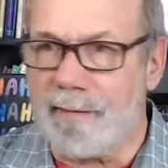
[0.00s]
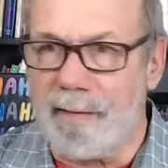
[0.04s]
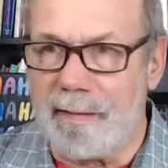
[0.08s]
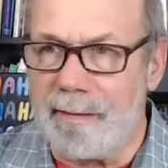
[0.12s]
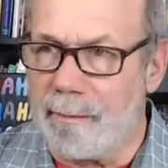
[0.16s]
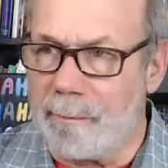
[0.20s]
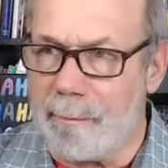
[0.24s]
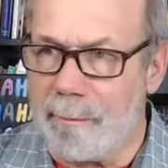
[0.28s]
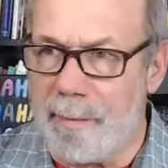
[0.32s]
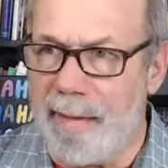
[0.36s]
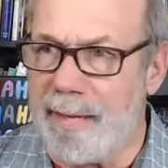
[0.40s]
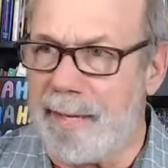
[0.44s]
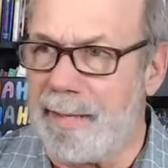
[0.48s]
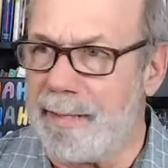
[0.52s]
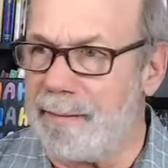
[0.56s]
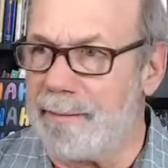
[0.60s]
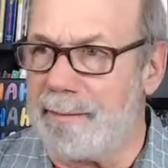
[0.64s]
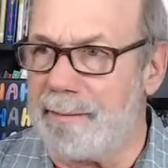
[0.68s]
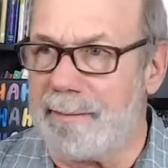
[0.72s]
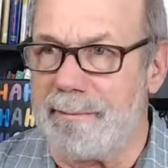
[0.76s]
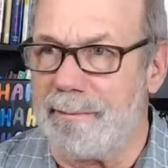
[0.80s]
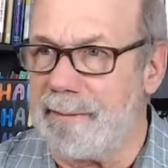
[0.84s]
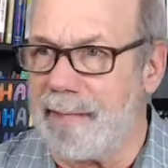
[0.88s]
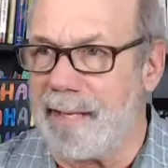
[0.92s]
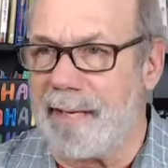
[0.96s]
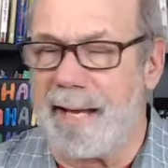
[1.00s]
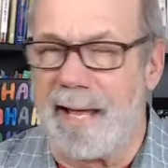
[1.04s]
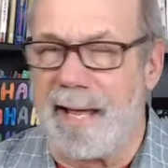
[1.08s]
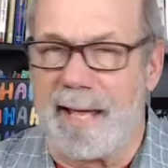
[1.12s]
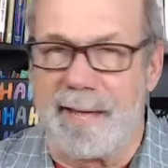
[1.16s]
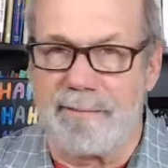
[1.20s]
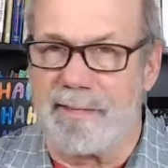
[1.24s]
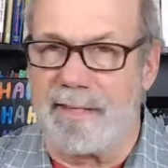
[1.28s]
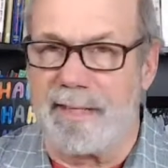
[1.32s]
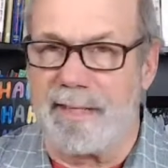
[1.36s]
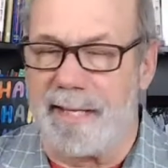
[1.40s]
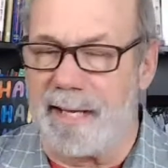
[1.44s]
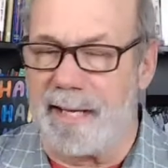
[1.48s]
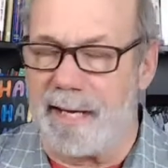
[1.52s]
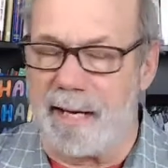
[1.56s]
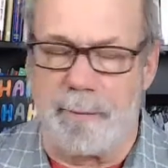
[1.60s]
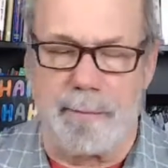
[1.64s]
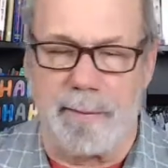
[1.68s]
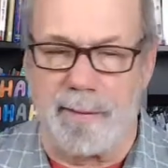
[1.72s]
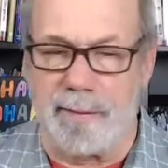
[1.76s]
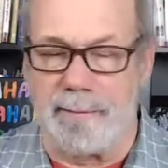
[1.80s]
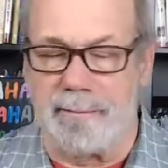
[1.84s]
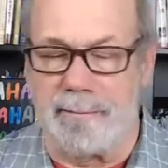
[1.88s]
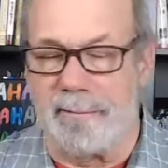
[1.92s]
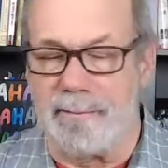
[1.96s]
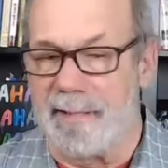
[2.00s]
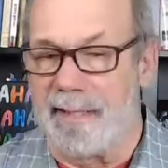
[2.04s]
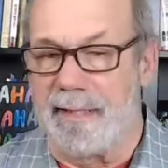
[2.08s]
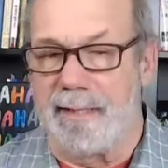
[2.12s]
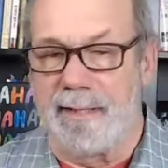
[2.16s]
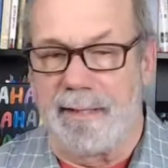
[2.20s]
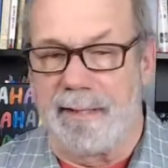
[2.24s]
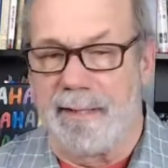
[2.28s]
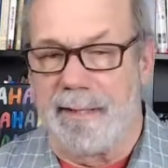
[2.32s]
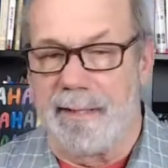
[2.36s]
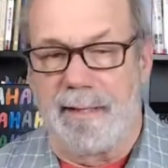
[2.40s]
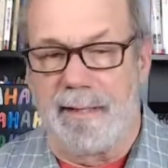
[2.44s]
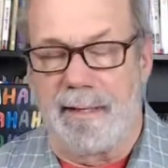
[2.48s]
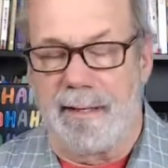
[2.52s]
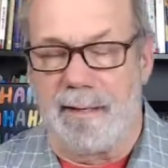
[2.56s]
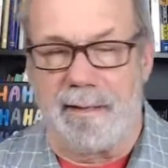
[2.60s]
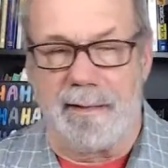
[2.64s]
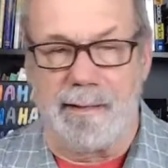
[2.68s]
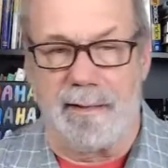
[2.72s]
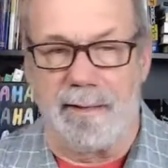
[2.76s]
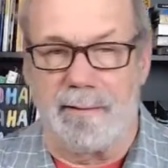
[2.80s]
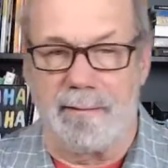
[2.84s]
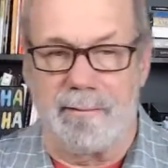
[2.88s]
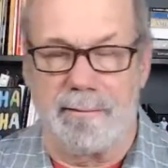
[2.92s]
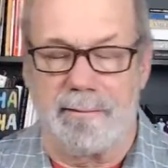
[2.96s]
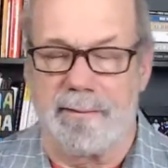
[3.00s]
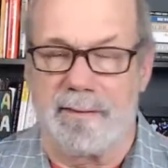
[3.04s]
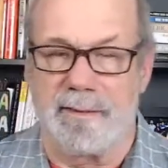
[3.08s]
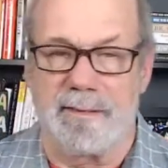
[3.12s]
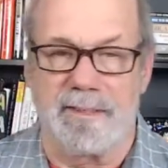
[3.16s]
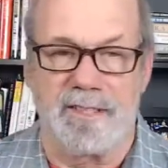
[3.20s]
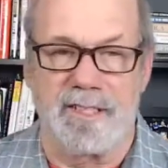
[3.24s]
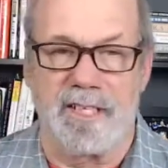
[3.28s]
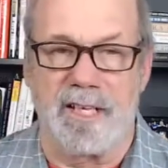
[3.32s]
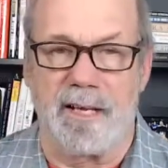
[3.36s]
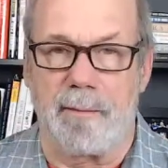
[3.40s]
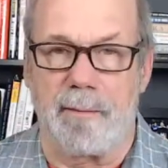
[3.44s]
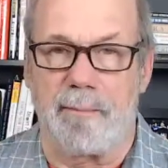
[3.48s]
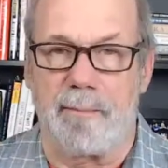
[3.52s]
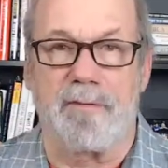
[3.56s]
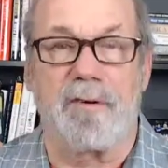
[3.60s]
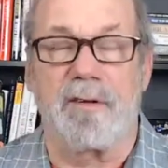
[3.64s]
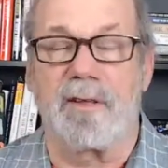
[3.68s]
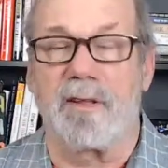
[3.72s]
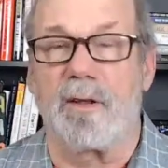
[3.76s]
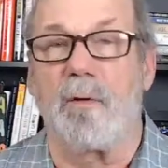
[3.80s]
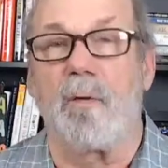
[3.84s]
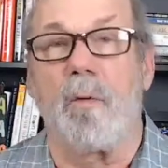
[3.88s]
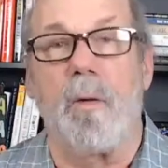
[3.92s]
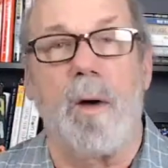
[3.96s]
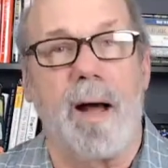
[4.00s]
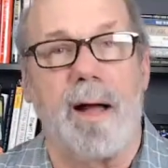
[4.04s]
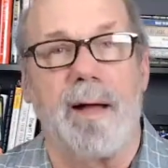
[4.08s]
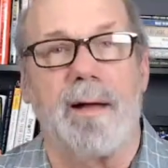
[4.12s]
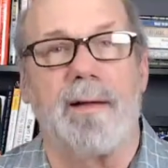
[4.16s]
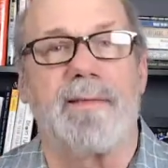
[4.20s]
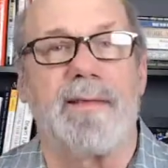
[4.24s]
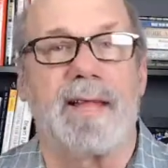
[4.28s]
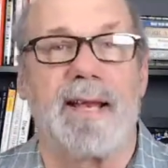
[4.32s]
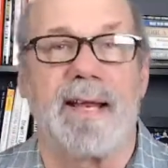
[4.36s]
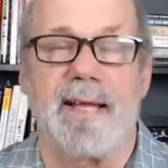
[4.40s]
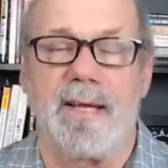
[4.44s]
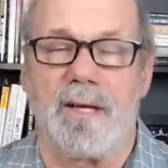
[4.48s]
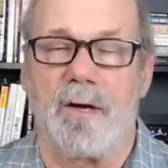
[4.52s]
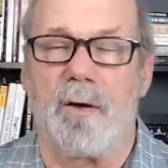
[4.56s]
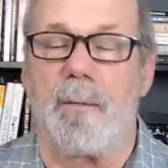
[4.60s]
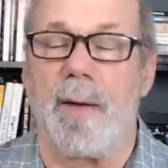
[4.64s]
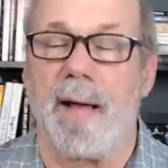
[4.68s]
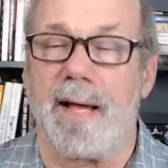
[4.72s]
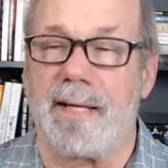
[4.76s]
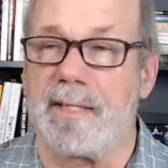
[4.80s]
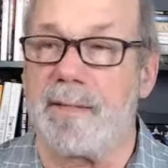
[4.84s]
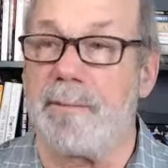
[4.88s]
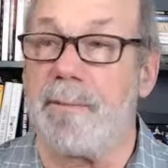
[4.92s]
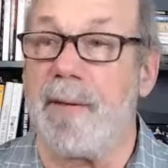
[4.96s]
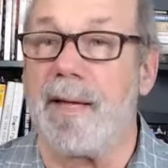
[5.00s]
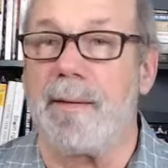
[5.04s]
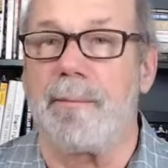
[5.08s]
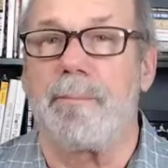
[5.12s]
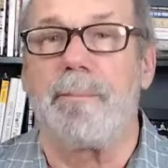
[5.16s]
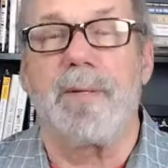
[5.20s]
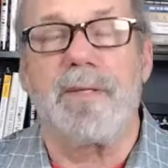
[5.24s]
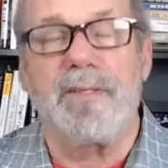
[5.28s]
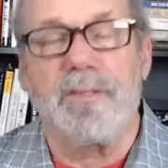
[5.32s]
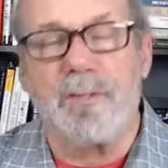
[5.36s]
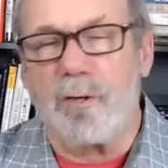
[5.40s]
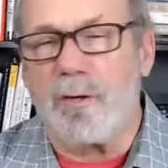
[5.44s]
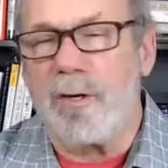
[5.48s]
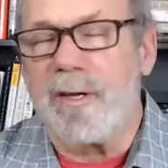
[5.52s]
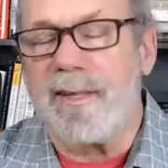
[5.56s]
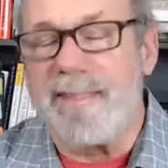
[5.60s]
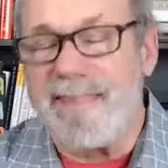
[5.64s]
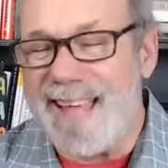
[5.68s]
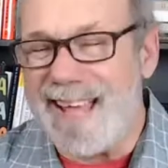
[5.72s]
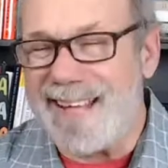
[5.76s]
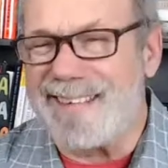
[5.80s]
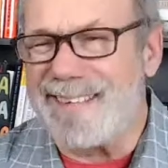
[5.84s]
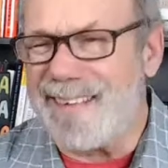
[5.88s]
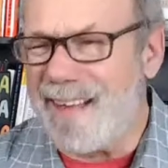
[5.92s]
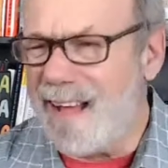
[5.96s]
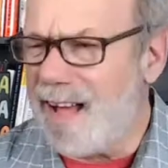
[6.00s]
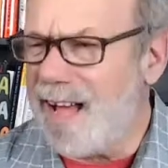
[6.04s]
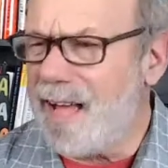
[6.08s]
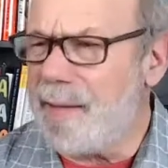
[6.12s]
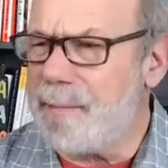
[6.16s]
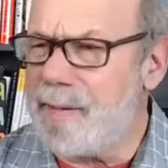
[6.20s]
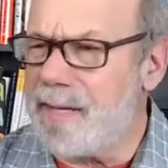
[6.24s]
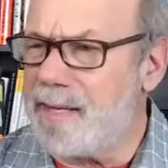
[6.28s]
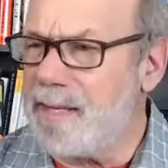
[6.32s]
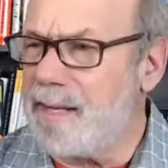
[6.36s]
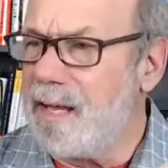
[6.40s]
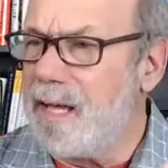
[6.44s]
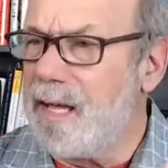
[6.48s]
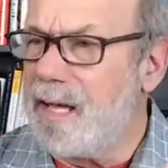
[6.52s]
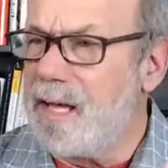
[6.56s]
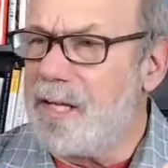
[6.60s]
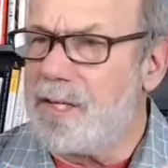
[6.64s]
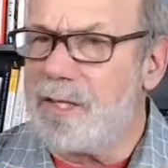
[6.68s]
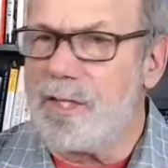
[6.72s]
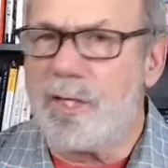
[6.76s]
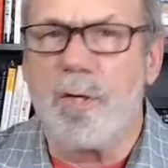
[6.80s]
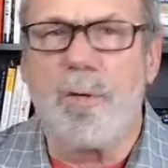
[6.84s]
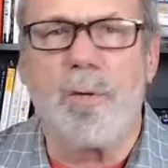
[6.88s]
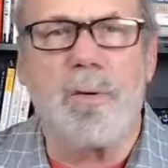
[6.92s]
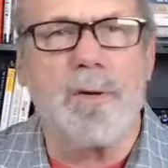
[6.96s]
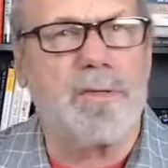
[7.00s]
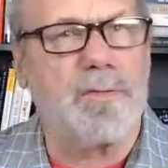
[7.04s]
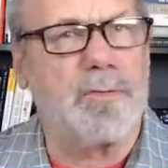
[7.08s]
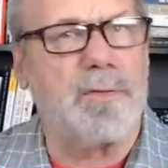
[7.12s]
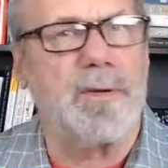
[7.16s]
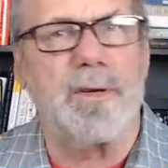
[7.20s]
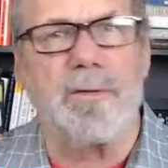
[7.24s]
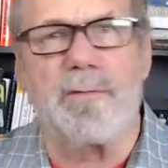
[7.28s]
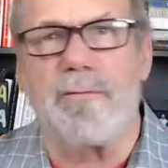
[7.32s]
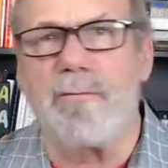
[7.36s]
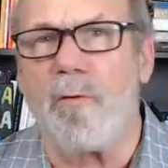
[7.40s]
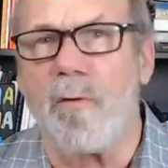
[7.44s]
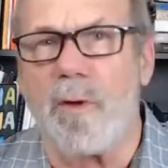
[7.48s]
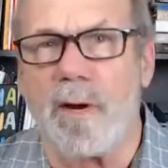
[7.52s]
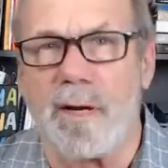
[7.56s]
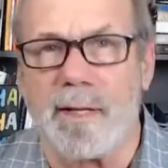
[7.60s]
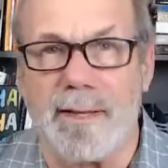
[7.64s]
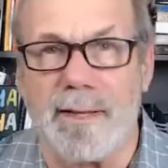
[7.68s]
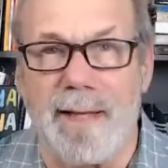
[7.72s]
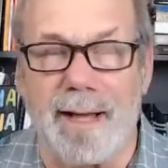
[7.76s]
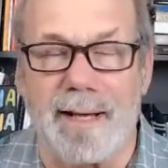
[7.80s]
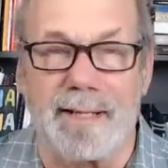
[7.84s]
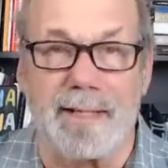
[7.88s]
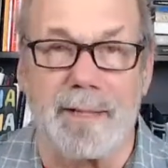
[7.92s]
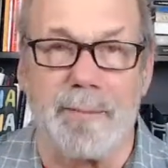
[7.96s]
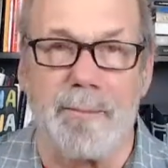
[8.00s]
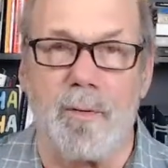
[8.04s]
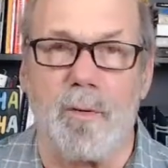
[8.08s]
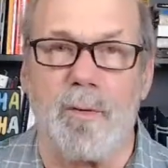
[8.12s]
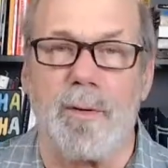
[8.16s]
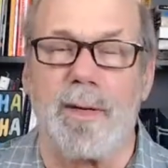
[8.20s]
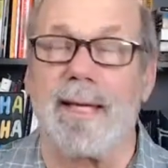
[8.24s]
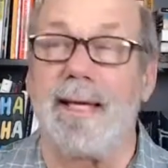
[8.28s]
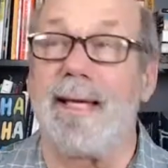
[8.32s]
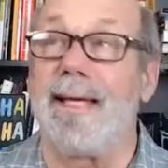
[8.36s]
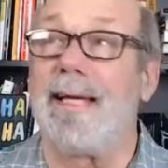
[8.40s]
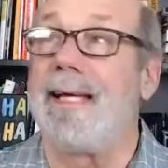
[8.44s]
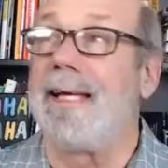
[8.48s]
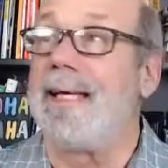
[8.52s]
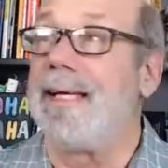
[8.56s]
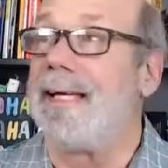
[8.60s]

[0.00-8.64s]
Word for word: The pain and I have to get up and uh, sit up for a little while and then I can go back to bed. But during that time at two or three or four o'clock in the morning,